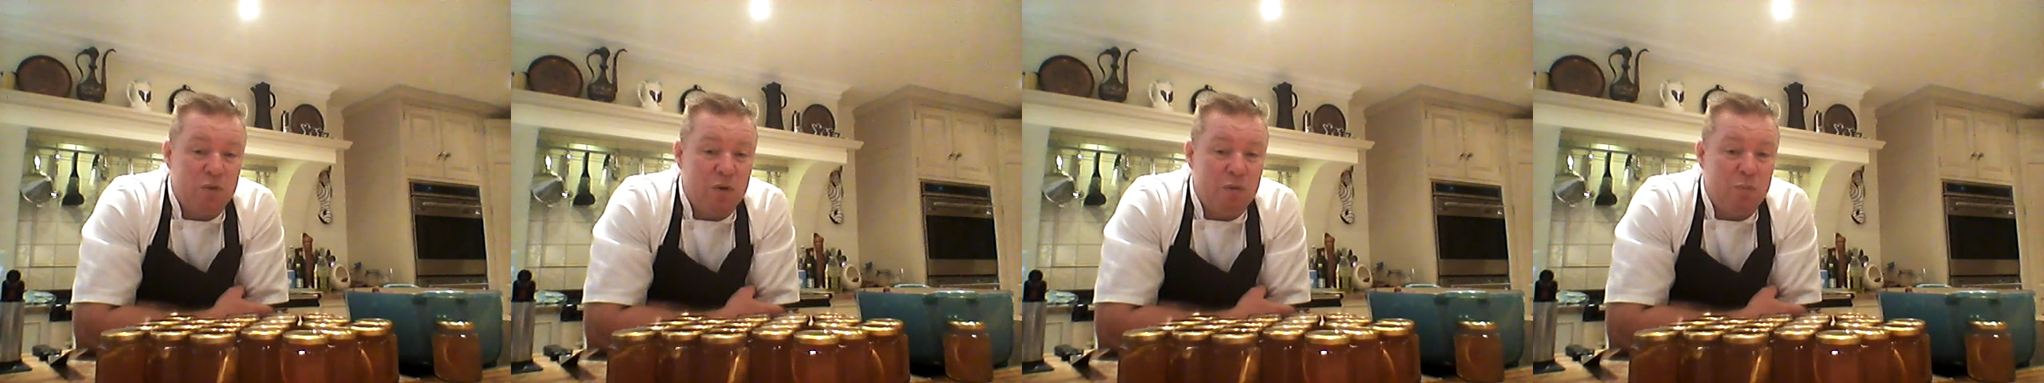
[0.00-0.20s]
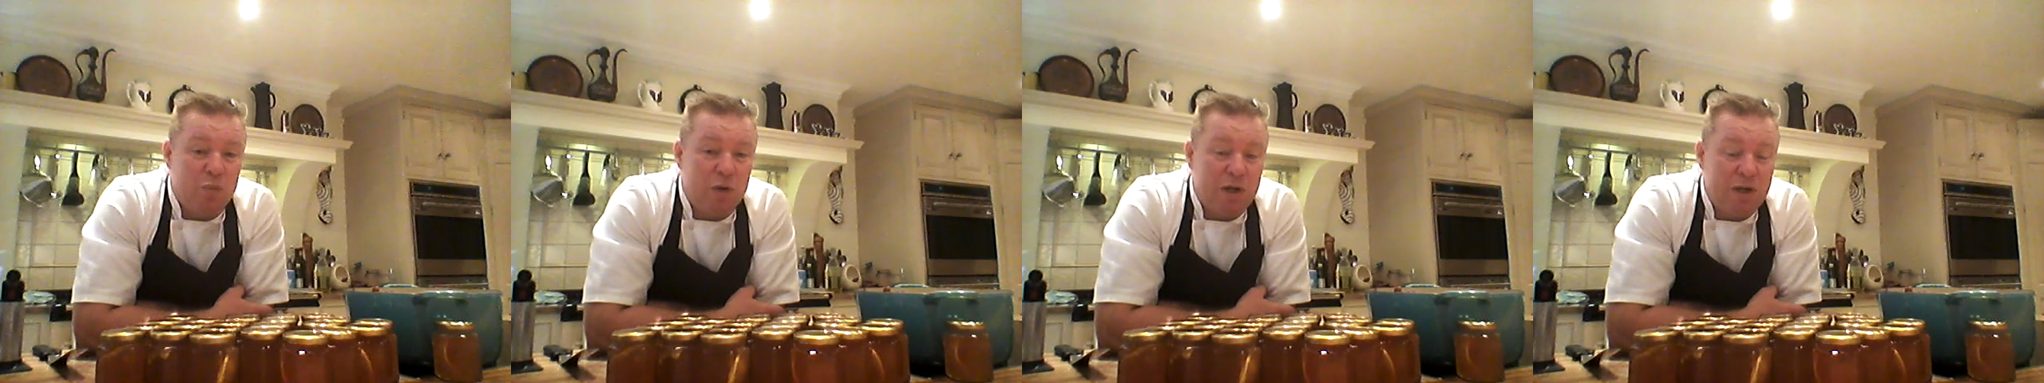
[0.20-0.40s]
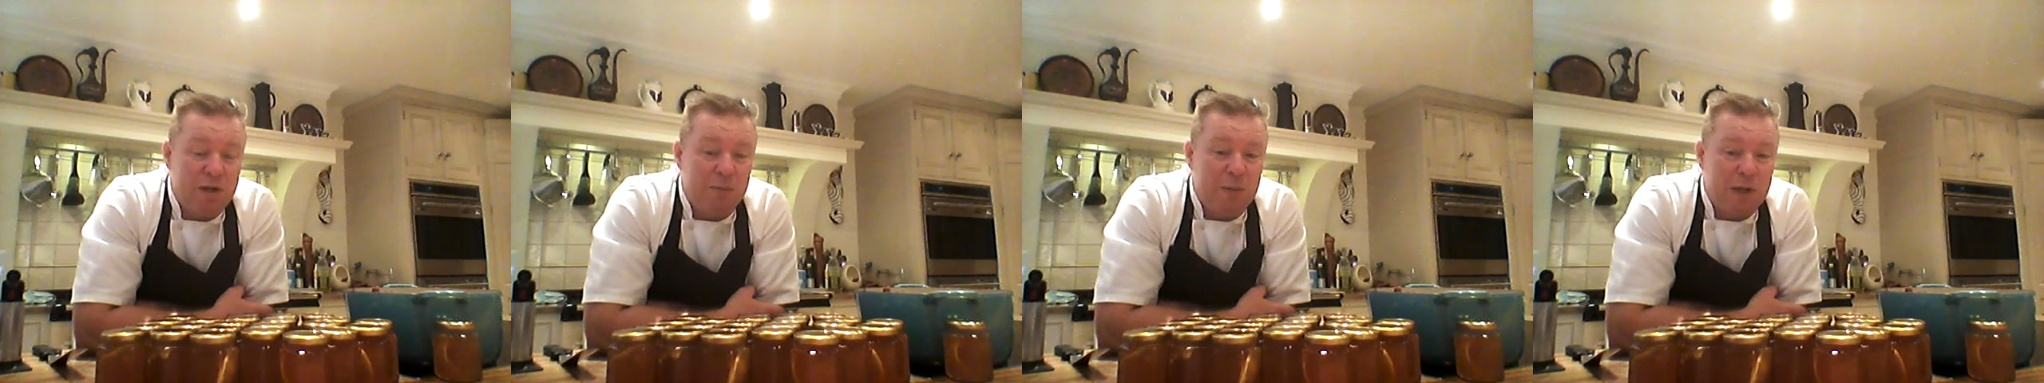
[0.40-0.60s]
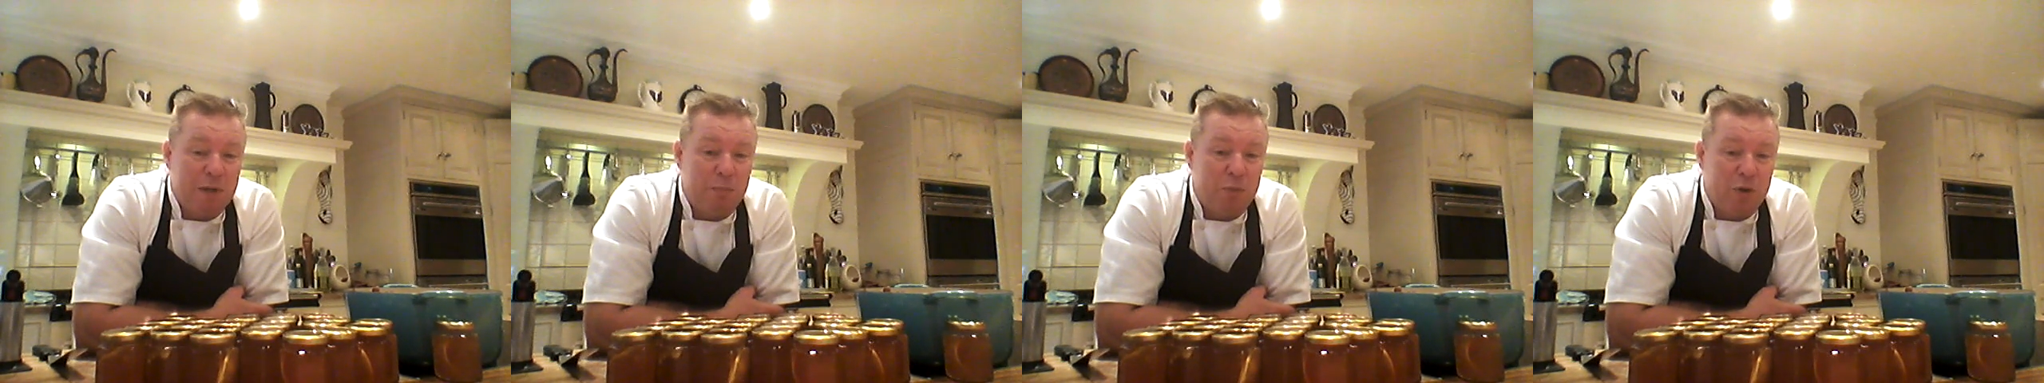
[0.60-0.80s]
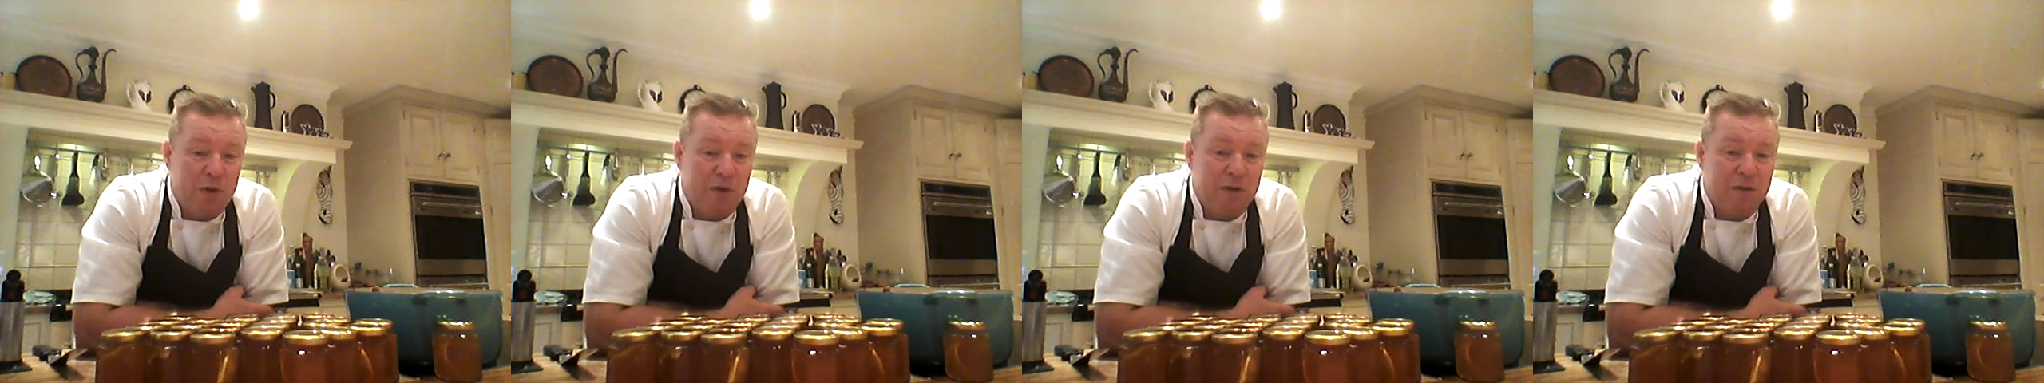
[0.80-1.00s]
And when you can make
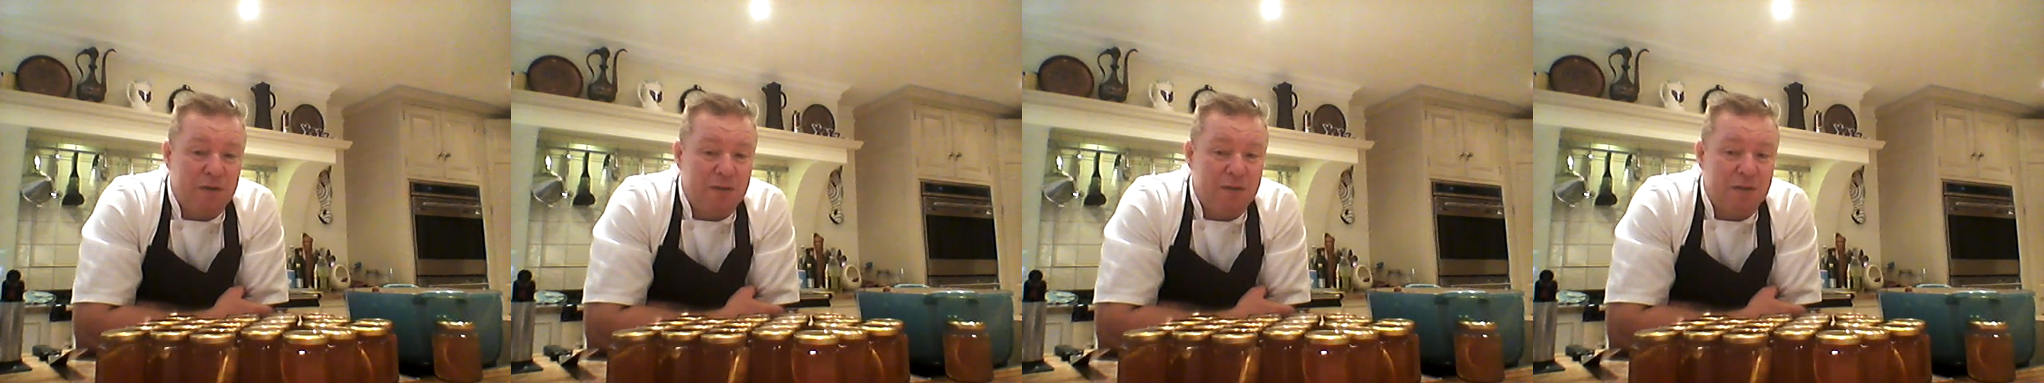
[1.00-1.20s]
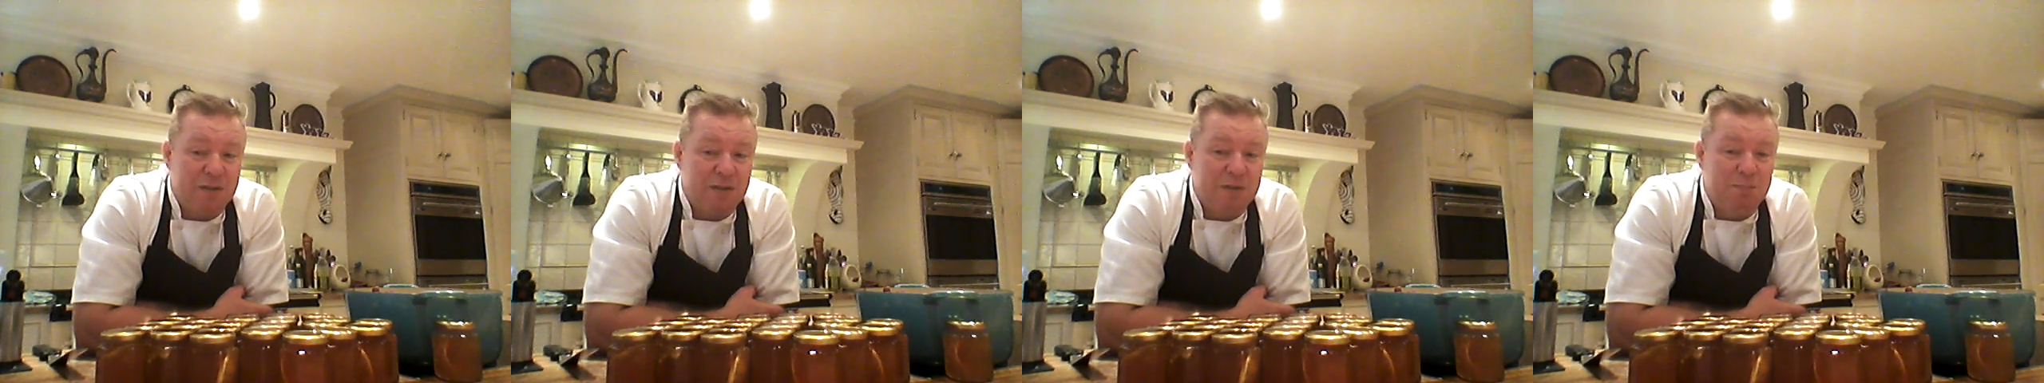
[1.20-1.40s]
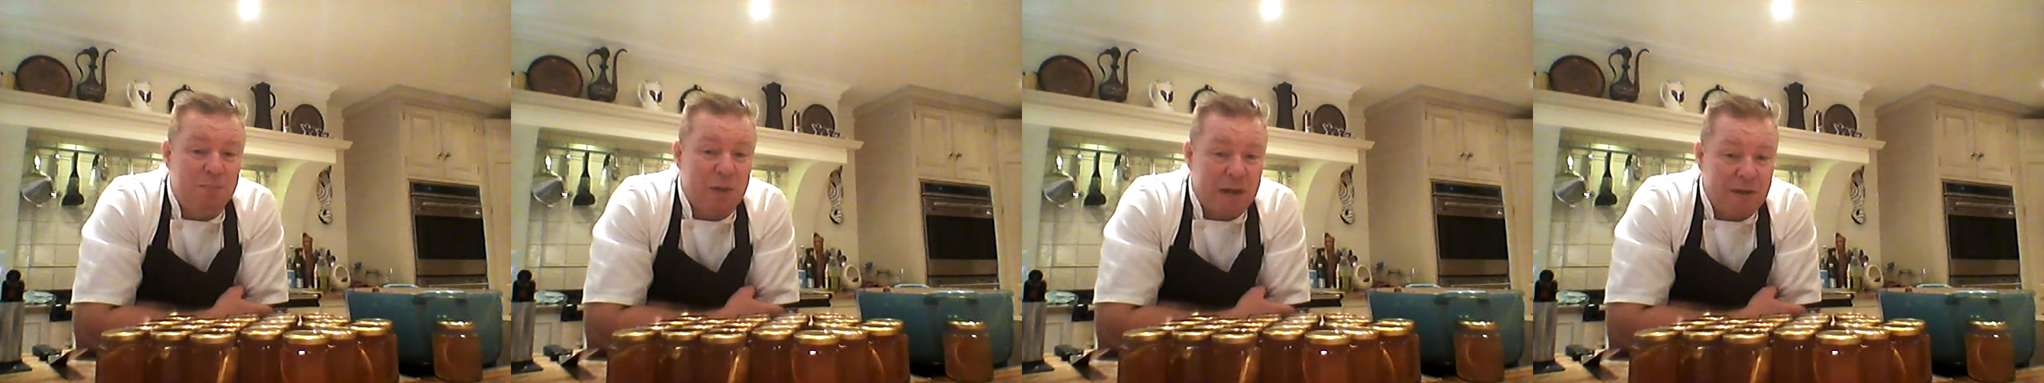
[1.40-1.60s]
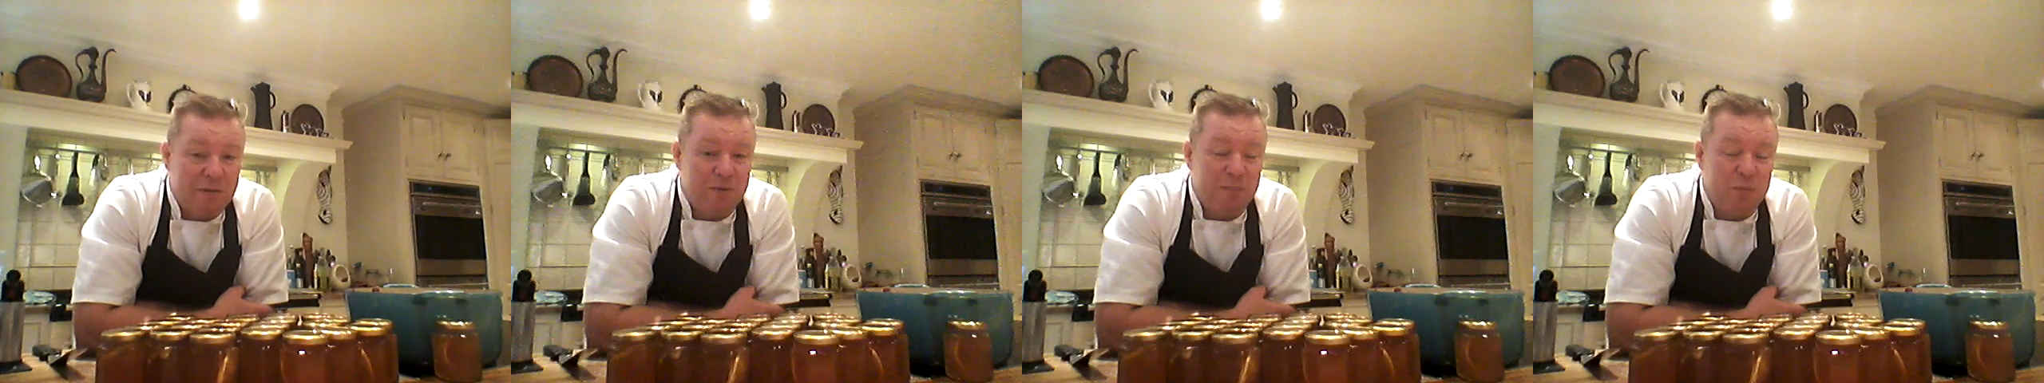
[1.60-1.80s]
a product that's better